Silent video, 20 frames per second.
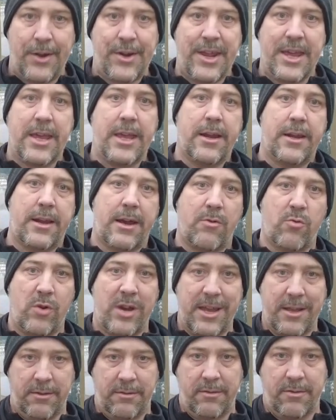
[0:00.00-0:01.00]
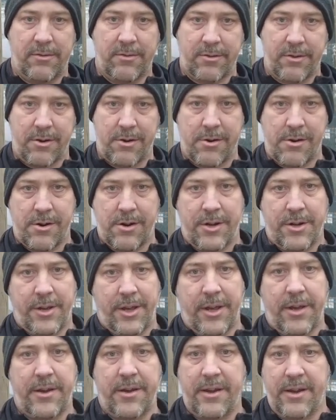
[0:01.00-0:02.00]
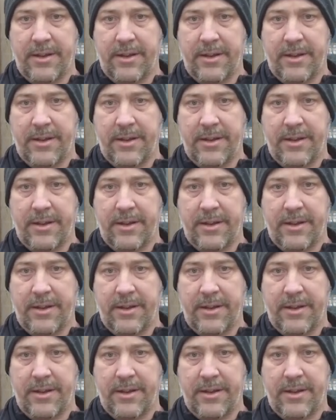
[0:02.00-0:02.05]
need a winter.